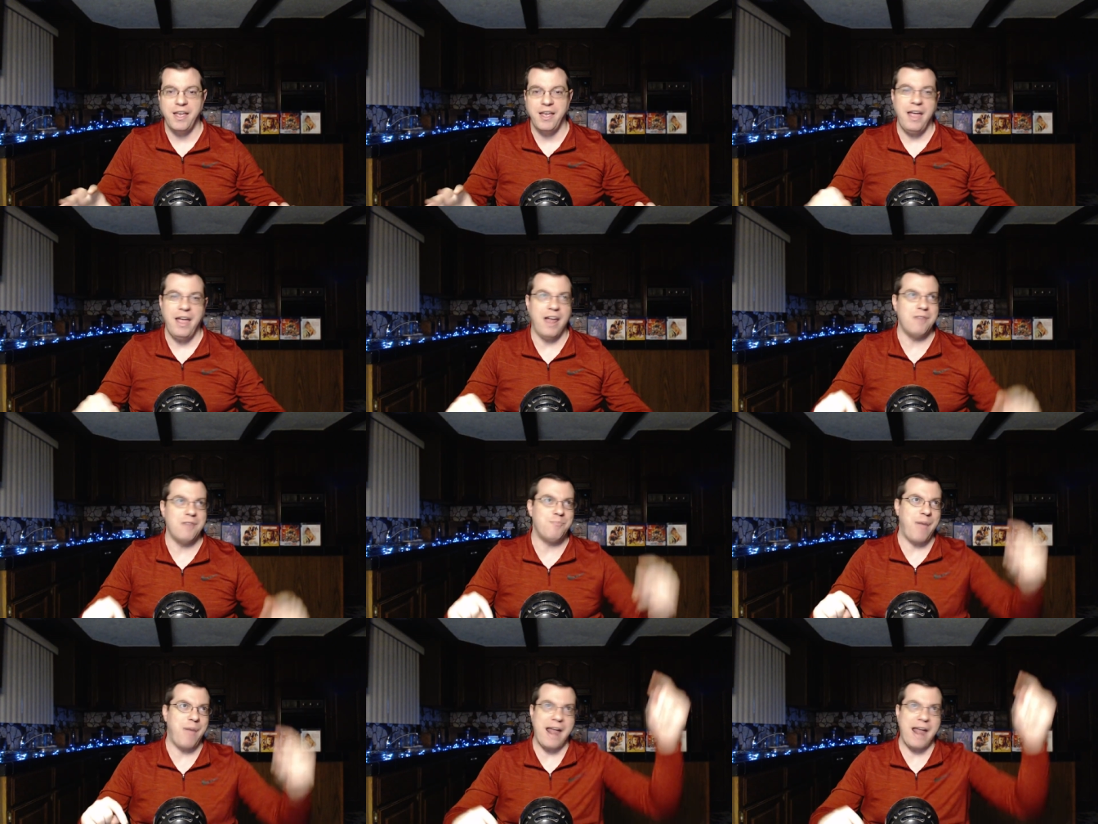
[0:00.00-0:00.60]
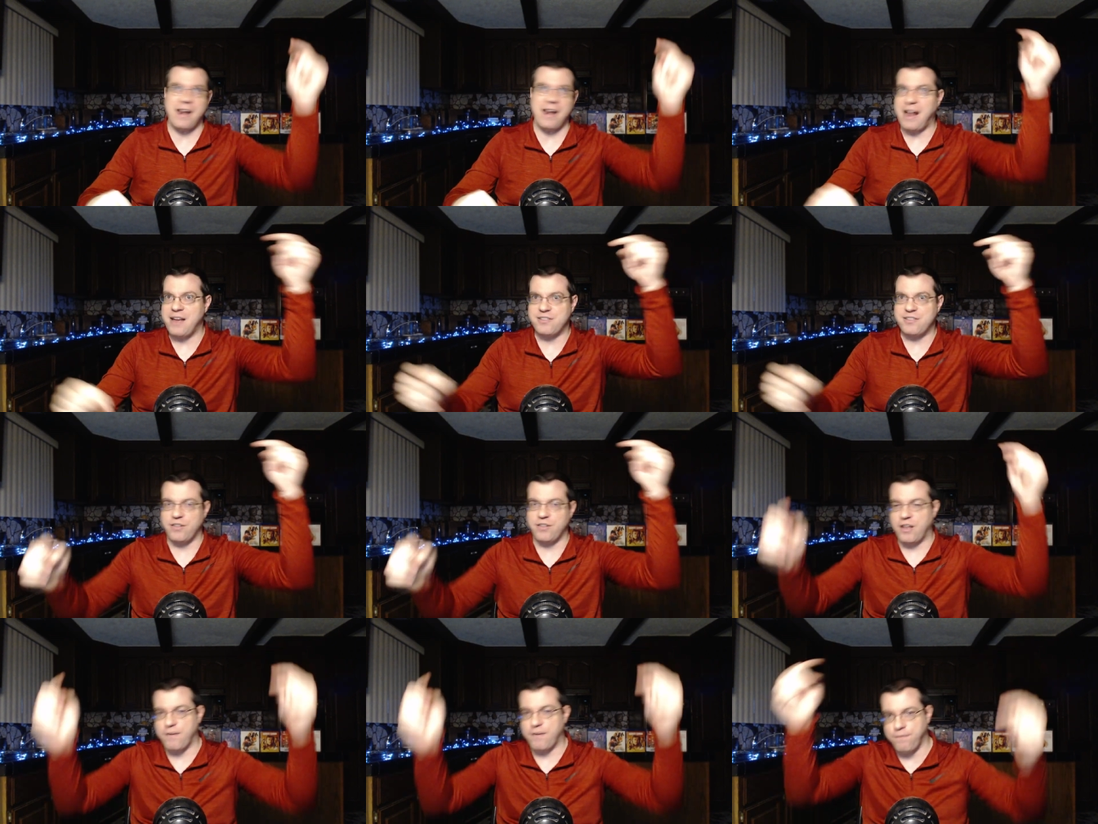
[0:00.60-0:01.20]
and bad
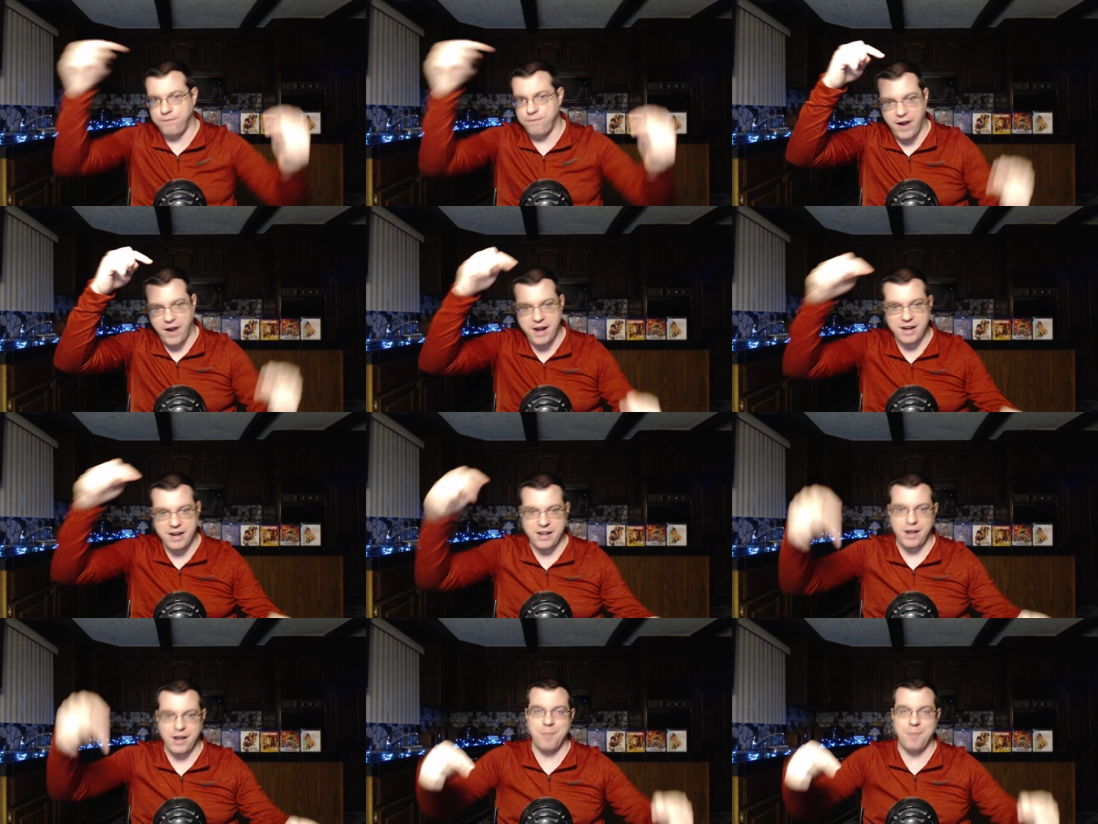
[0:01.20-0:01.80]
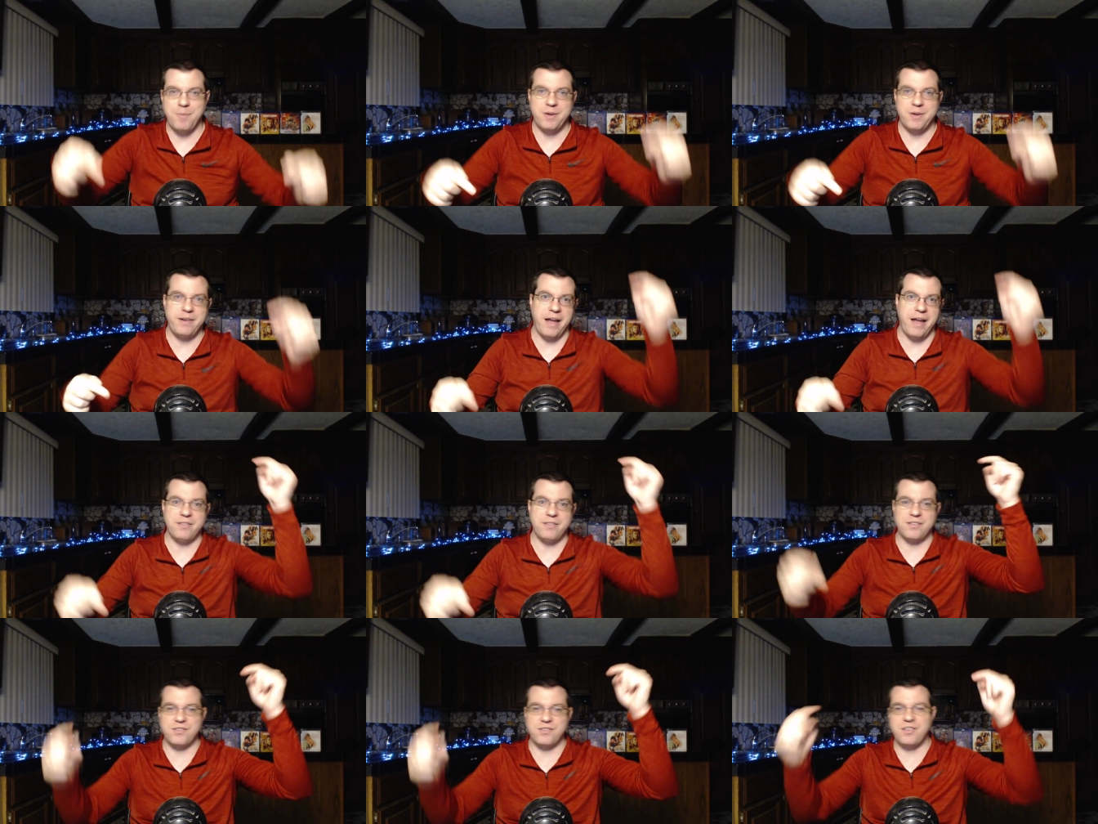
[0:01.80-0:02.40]
guys are, like, fighting up and
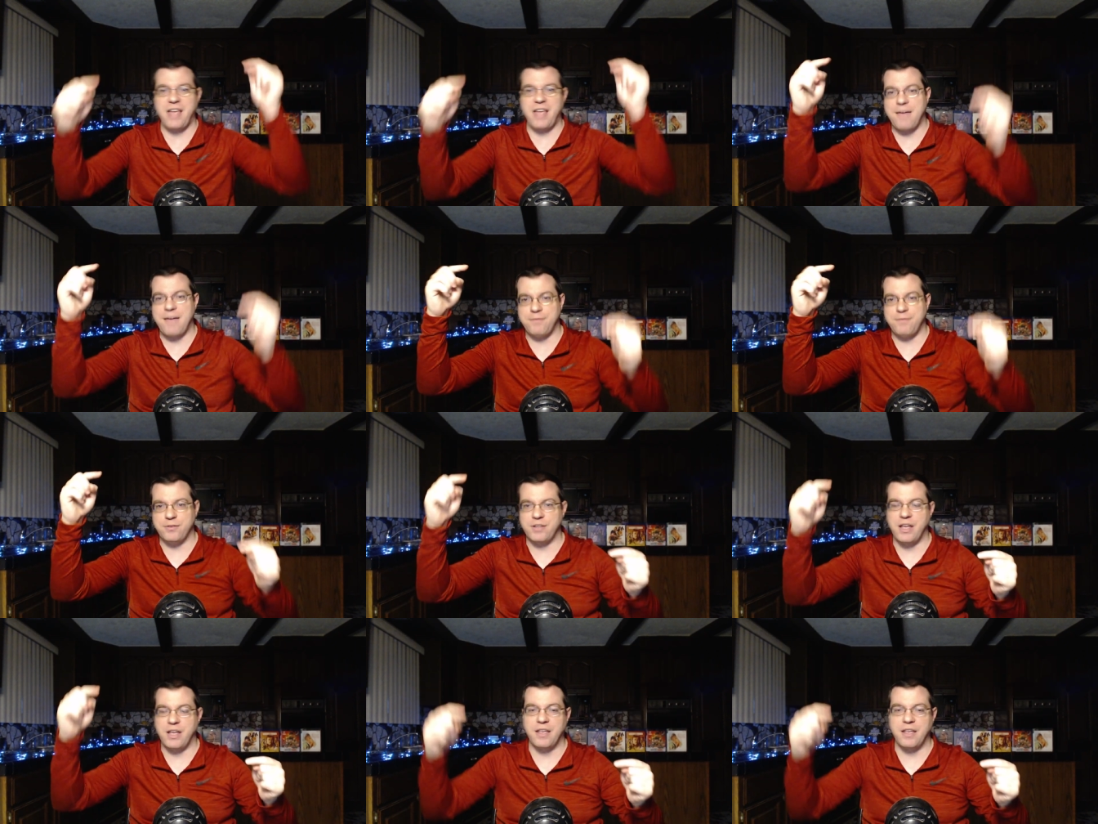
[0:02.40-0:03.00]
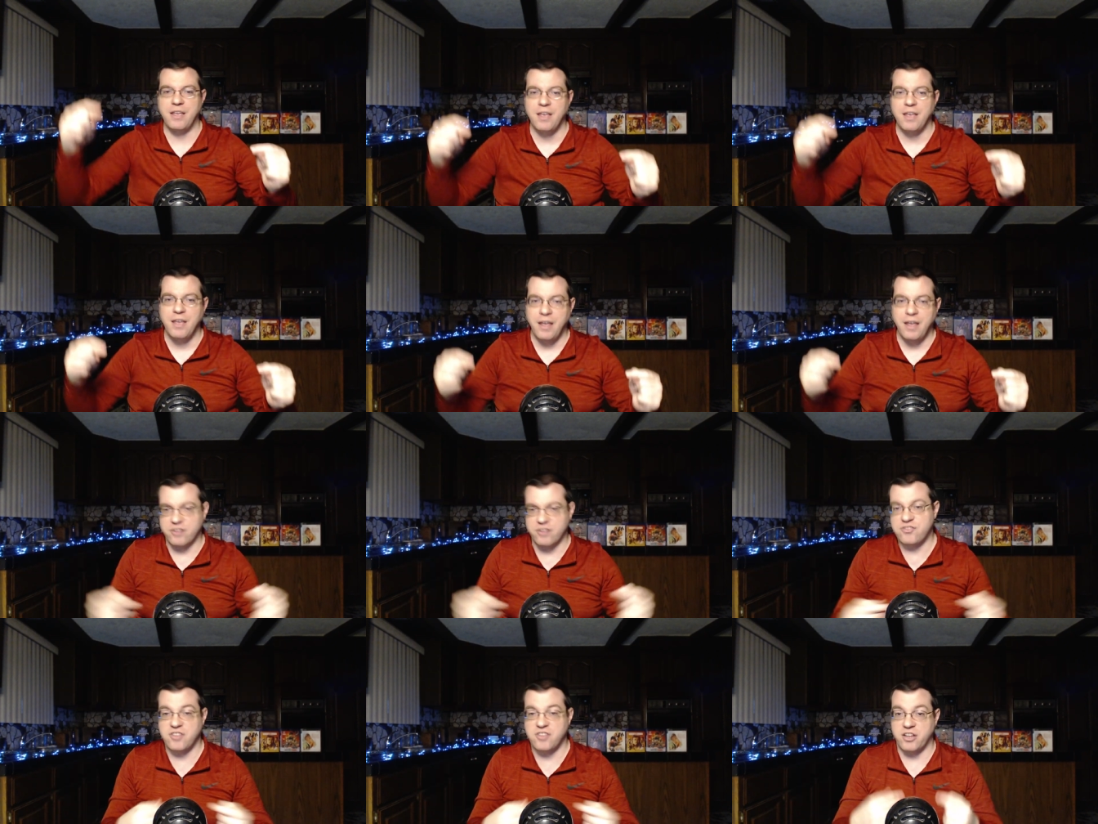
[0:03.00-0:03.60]
down the scaffolding,
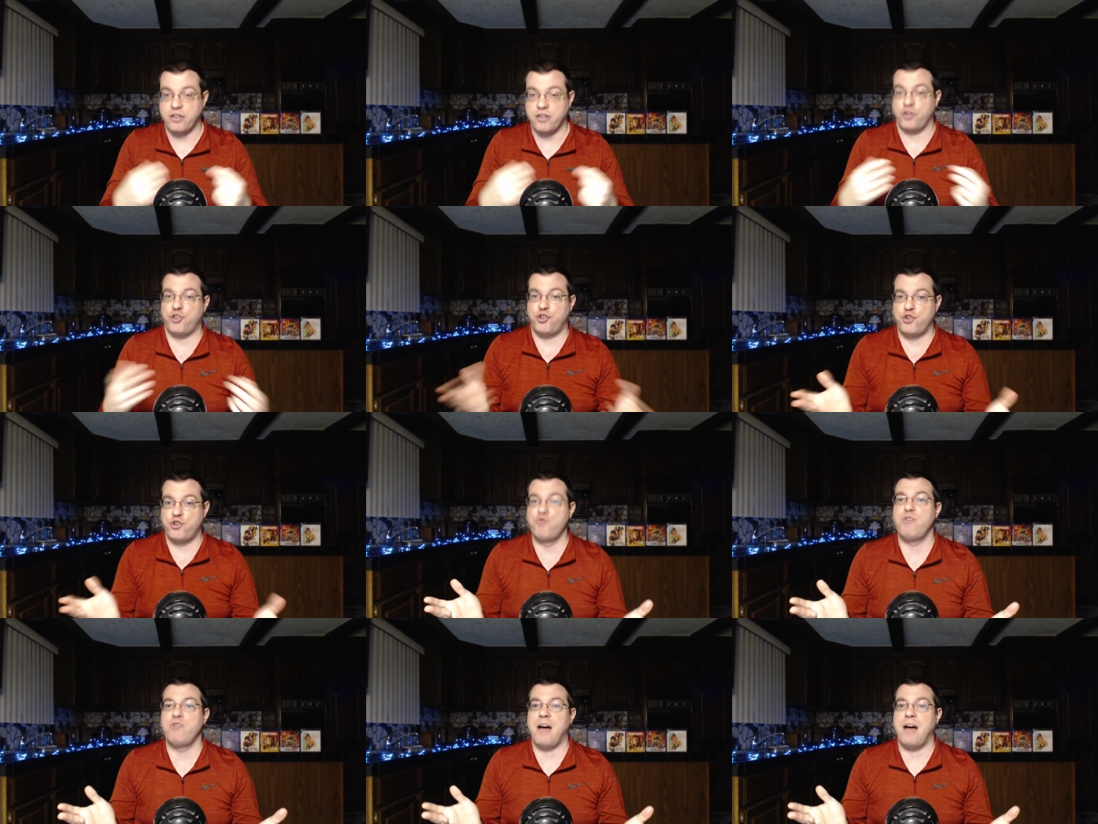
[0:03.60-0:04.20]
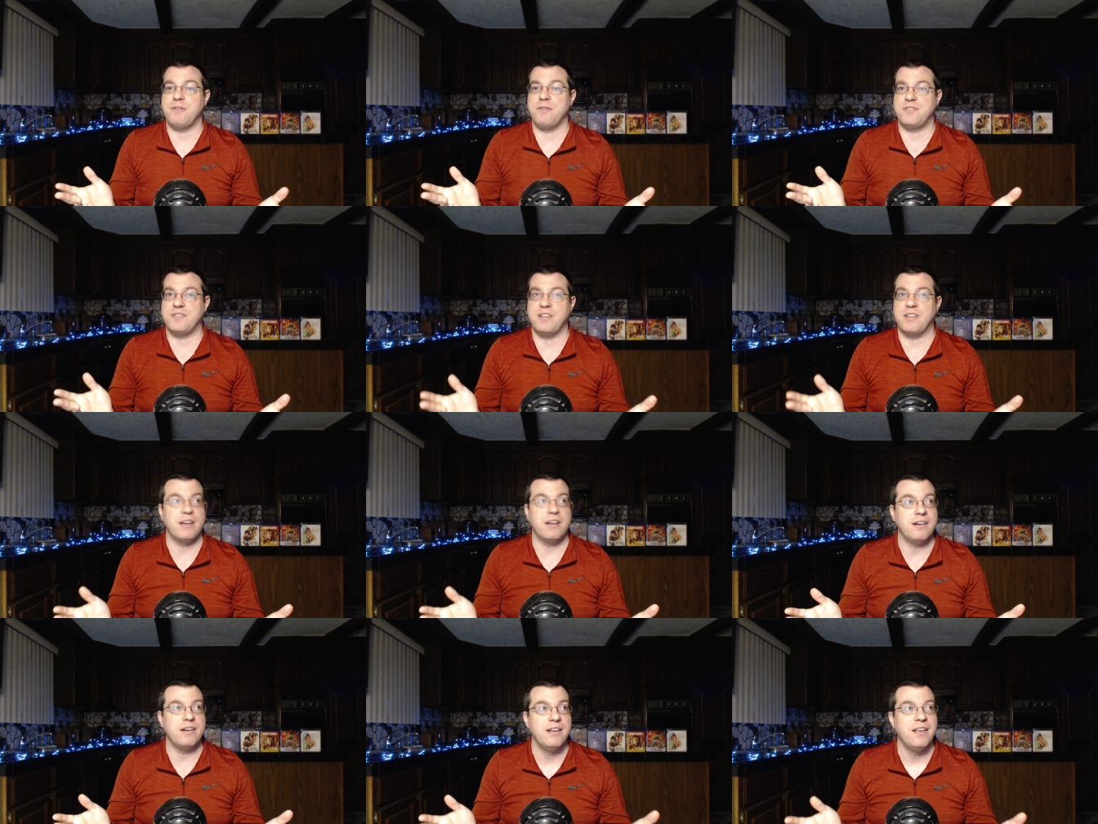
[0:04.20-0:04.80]
and it's like a shootout
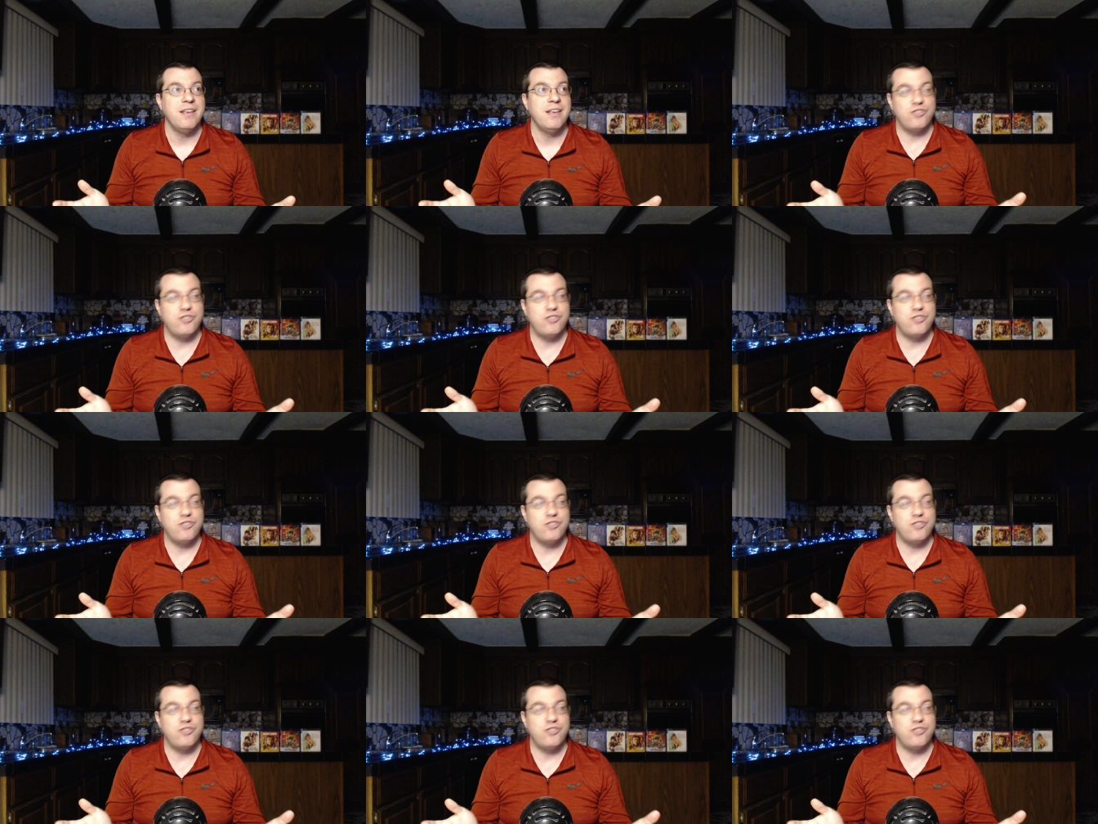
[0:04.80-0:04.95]
scene.